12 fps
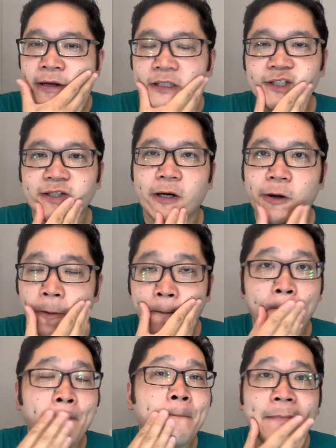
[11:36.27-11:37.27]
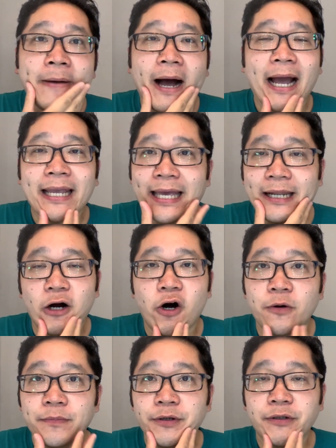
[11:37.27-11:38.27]
So I get
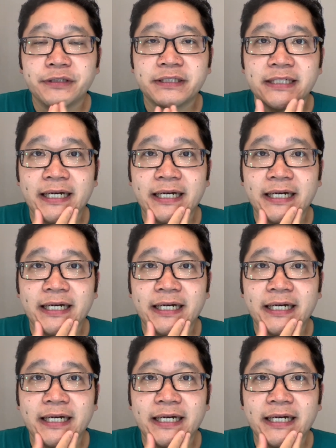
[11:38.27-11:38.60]
almost,